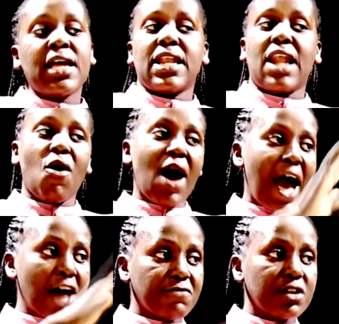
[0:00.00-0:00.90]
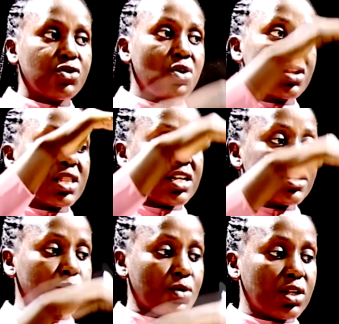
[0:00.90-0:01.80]
Now, having known
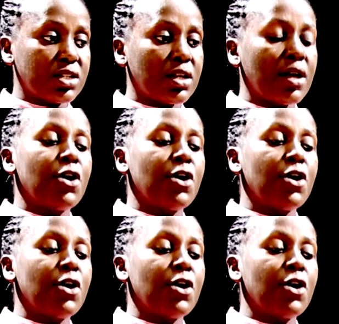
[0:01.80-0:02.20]
these rules,